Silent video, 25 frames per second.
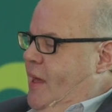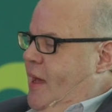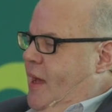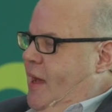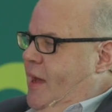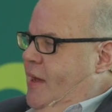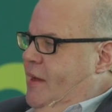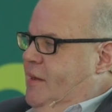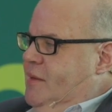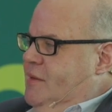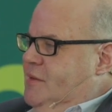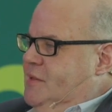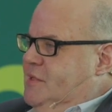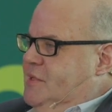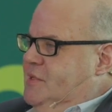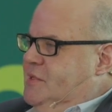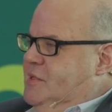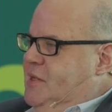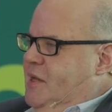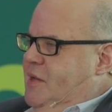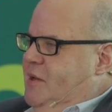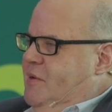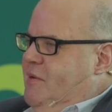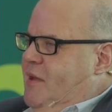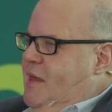And
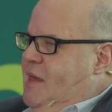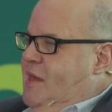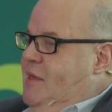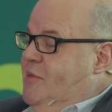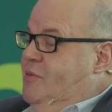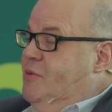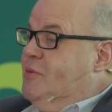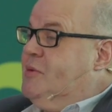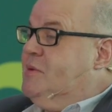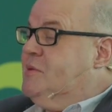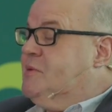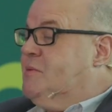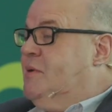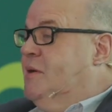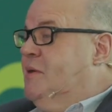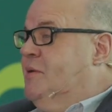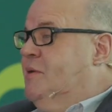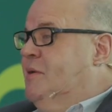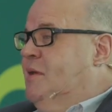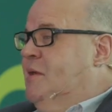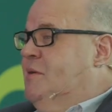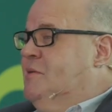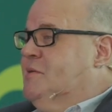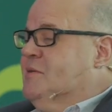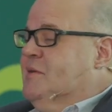so he thought, and it's quite
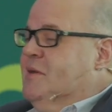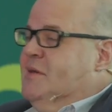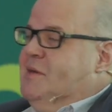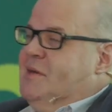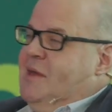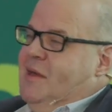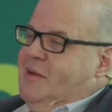a good instinct